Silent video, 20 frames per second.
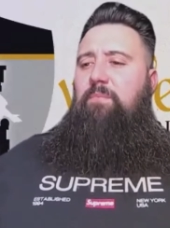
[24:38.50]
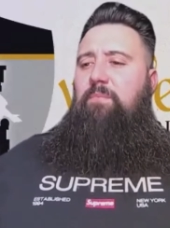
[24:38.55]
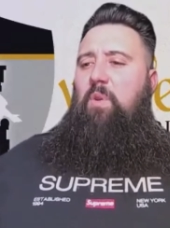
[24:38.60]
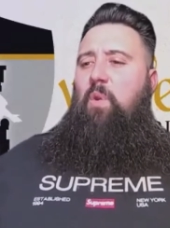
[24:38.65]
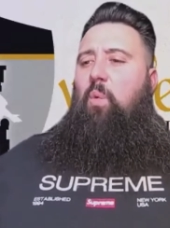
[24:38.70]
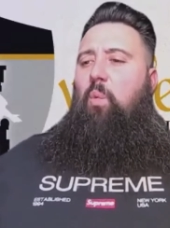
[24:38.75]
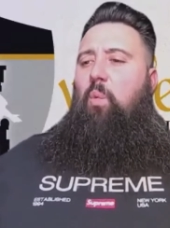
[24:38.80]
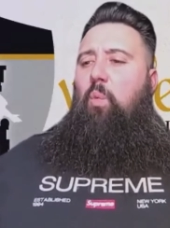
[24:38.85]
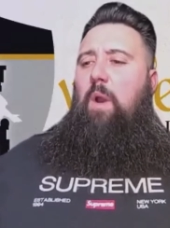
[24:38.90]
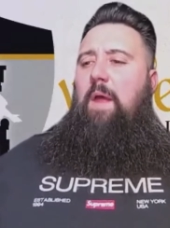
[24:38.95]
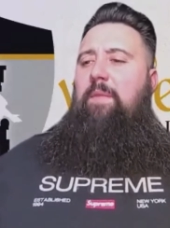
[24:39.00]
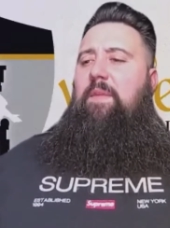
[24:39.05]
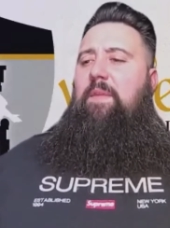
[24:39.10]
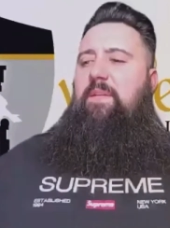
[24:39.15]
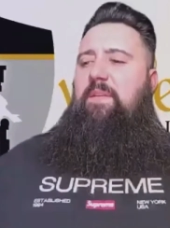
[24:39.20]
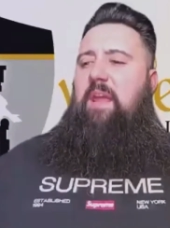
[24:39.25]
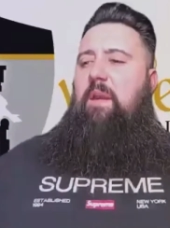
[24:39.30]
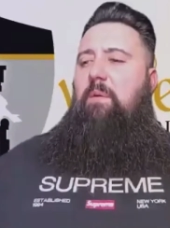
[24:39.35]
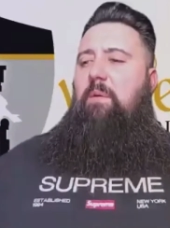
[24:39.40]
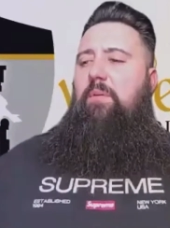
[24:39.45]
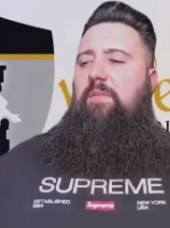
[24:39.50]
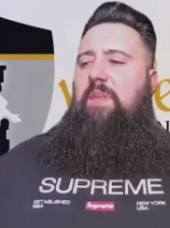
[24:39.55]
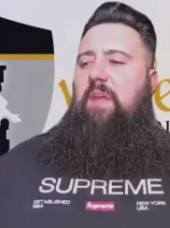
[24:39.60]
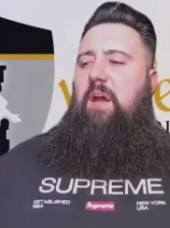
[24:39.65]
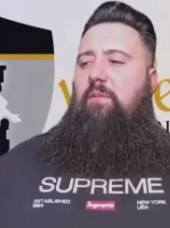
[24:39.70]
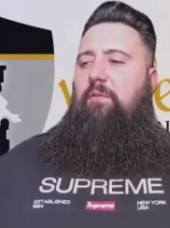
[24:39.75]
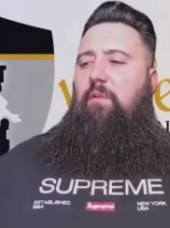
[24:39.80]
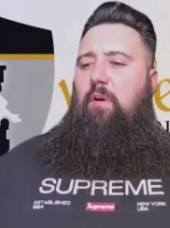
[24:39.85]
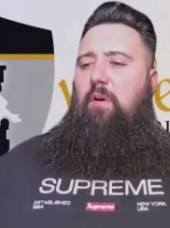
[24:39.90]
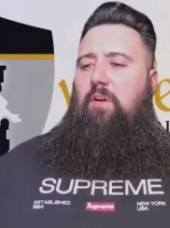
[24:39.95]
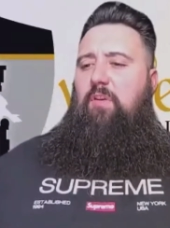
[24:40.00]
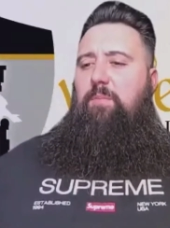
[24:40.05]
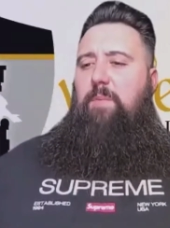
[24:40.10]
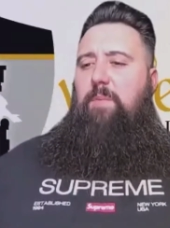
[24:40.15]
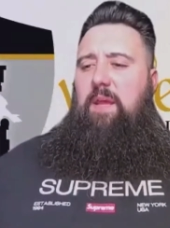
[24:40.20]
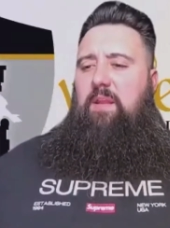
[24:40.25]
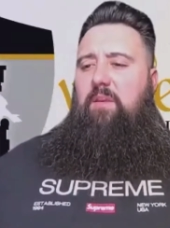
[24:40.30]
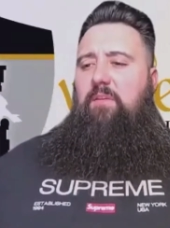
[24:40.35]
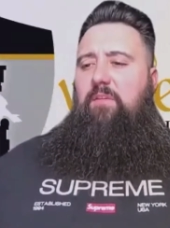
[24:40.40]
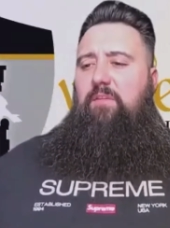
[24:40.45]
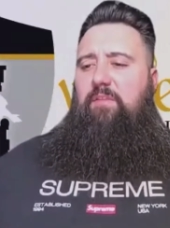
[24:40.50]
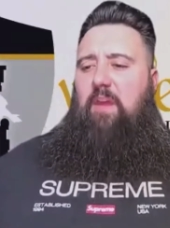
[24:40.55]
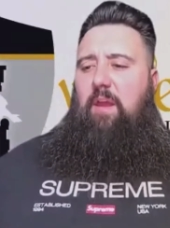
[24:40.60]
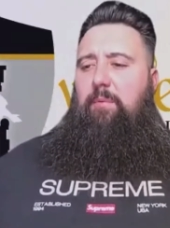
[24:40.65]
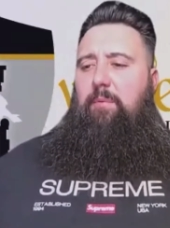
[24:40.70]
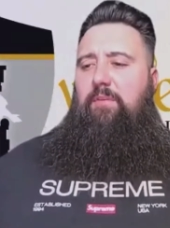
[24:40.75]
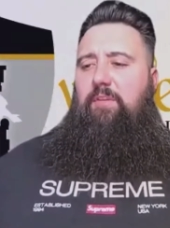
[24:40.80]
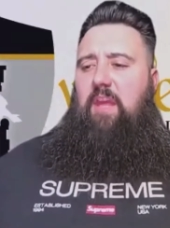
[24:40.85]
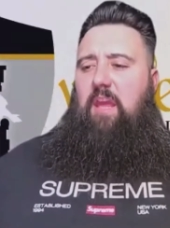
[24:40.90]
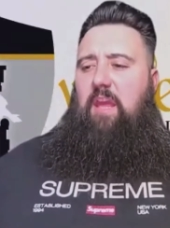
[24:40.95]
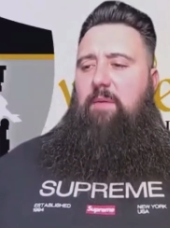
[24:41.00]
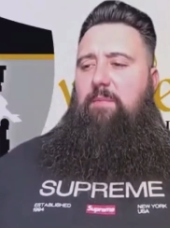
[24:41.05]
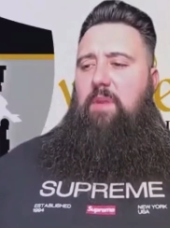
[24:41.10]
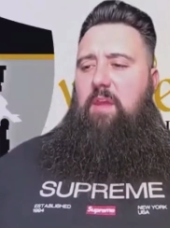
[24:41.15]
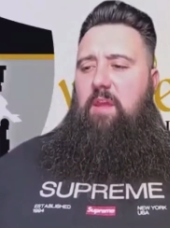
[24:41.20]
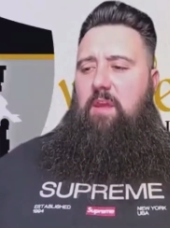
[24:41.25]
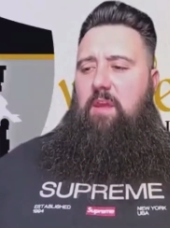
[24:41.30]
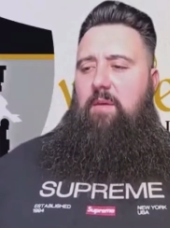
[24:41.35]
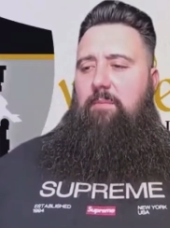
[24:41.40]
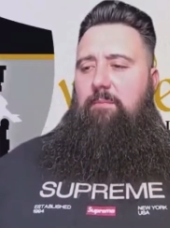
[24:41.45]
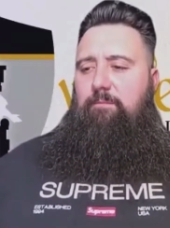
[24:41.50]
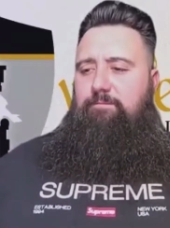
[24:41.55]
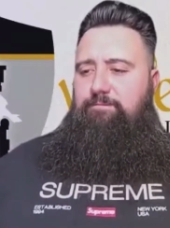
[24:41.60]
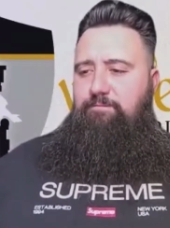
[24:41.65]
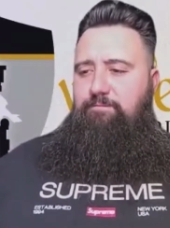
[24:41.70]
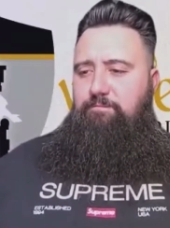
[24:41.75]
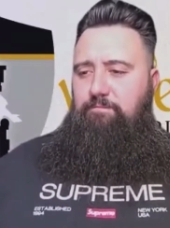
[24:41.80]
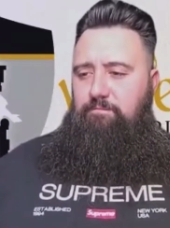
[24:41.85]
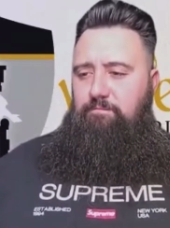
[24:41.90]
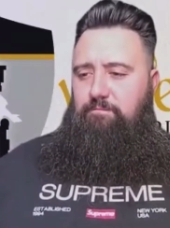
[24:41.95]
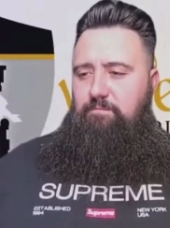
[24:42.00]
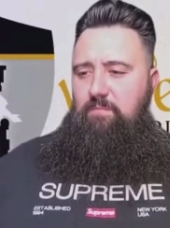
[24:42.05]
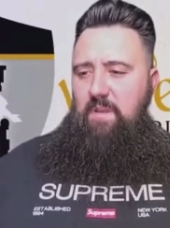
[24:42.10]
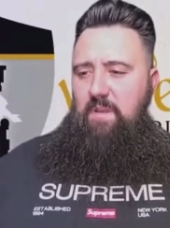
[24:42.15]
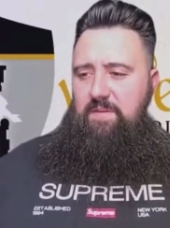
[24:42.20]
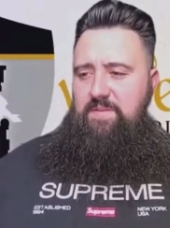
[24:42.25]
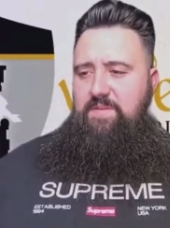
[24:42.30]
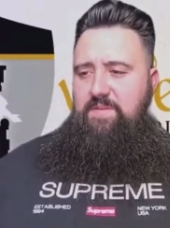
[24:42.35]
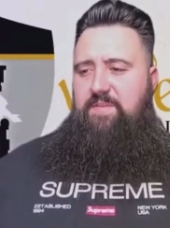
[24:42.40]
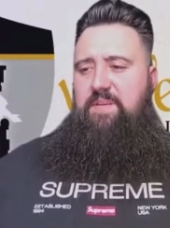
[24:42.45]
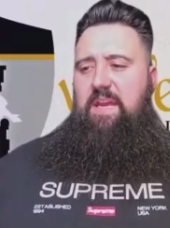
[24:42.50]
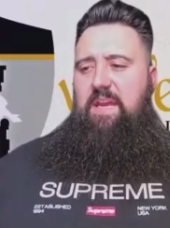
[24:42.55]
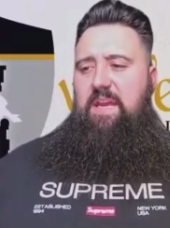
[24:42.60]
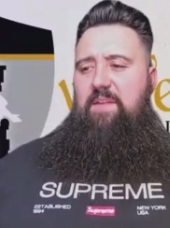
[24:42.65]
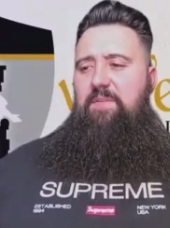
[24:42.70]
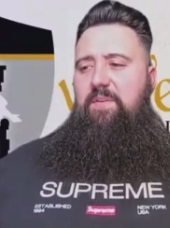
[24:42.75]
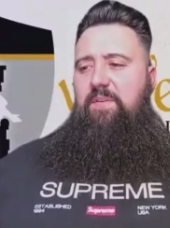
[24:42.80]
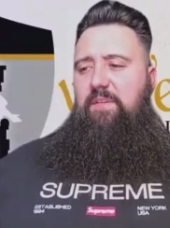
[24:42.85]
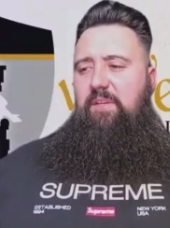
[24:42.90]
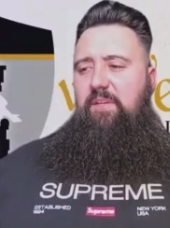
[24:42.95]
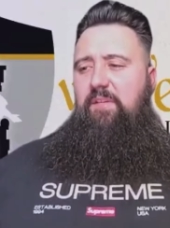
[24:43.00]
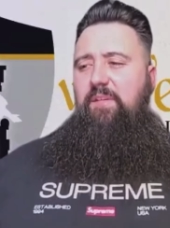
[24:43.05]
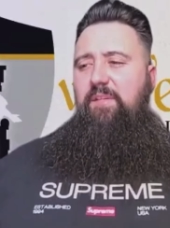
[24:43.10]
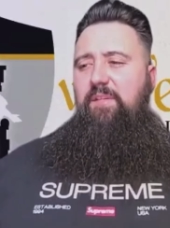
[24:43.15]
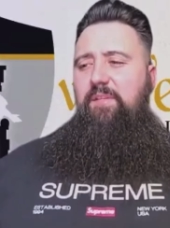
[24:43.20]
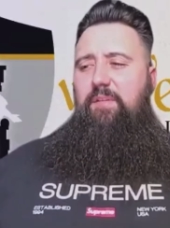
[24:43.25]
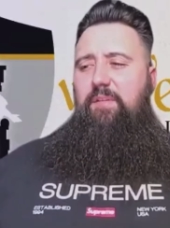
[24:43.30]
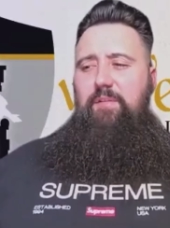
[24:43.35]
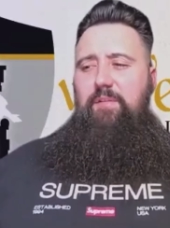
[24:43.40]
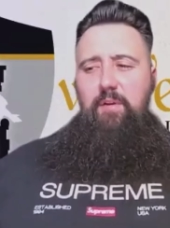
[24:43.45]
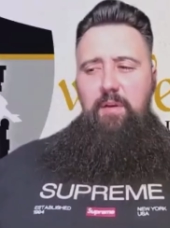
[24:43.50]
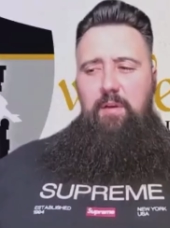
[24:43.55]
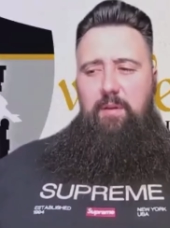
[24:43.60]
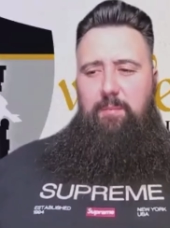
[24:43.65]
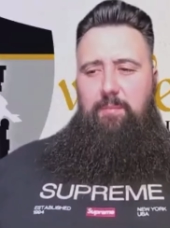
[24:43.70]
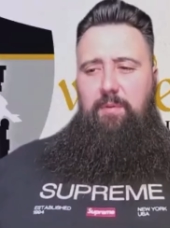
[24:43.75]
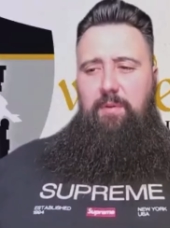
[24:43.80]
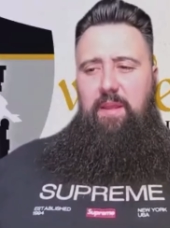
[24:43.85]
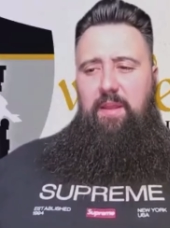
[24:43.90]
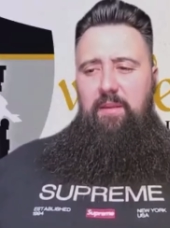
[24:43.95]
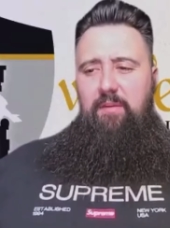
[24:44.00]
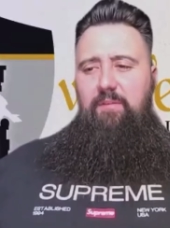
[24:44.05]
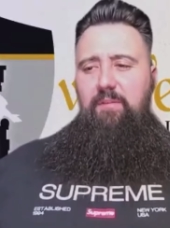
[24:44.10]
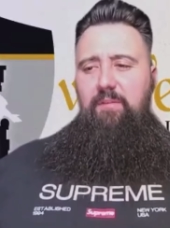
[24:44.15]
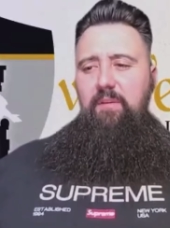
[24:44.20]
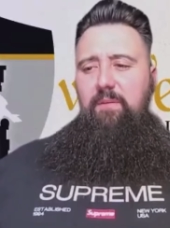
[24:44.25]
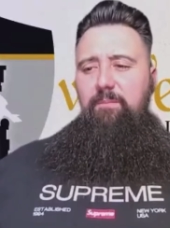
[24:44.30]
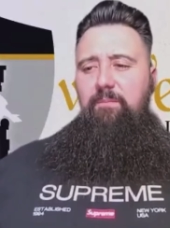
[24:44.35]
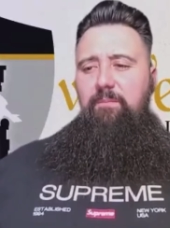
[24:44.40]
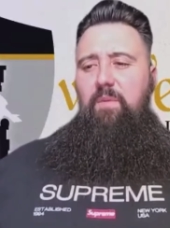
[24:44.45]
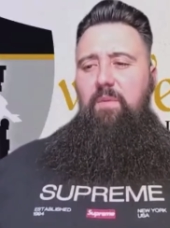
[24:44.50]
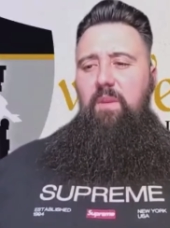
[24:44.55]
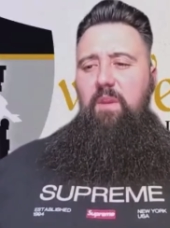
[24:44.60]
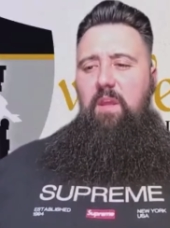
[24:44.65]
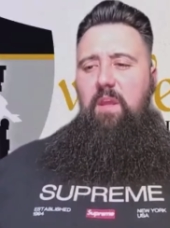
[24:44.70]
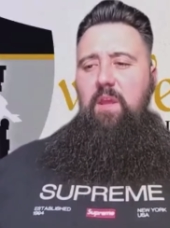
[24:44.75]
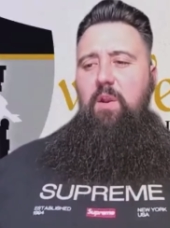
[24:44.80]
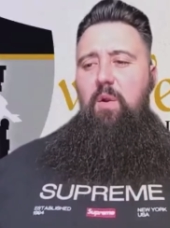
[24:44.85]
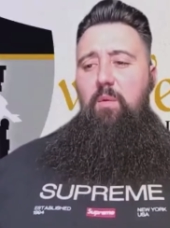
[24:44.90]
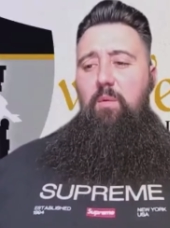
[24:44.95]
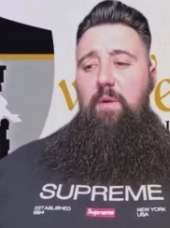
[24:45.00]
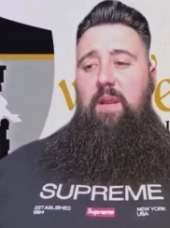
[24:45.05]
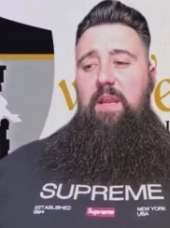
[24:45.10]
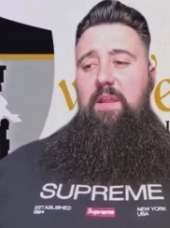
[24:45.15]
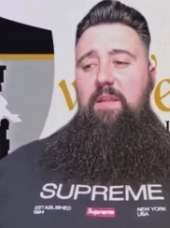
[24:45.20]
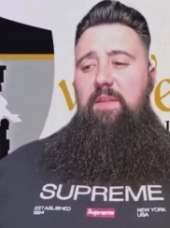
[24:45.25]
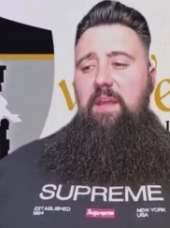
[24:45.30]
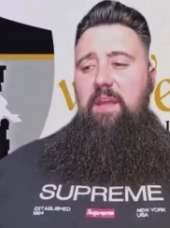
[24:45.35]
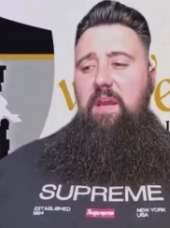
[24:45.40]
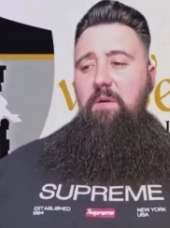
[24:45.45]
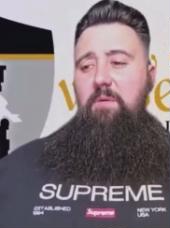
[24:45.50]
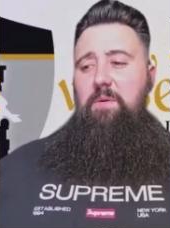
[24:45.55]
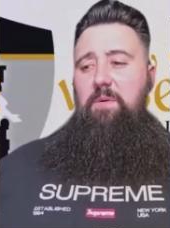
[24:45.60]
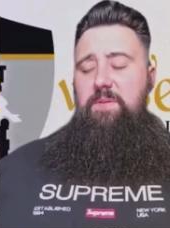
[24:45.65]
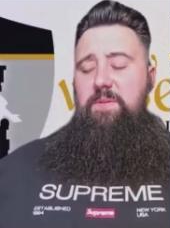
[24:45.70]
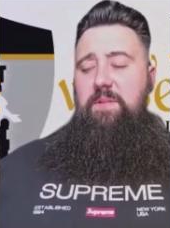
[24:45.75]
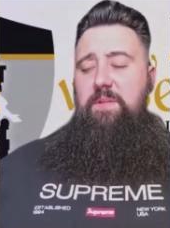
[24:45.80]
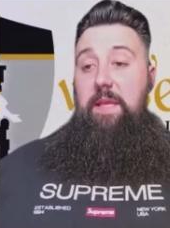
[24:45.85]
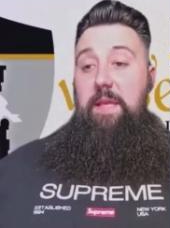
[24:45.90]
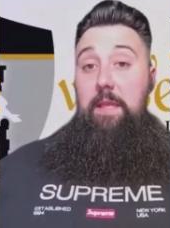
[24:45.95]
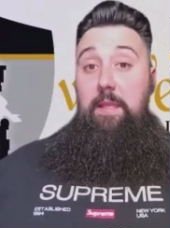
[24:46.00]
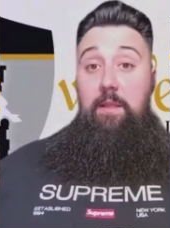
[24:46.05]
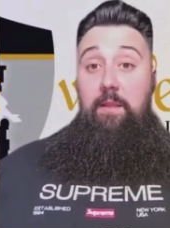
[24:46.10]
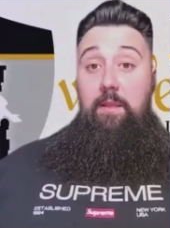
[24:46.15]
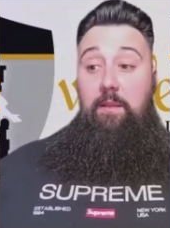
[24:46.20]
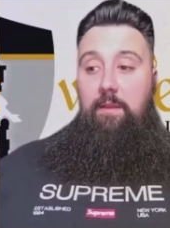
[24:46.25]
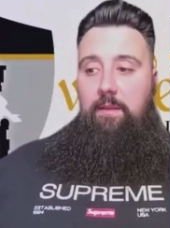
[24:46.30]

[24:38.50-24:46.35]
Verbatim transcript: When the day was now far spent, his disciples came to him and said, This is a deserted place, and already the hour is late.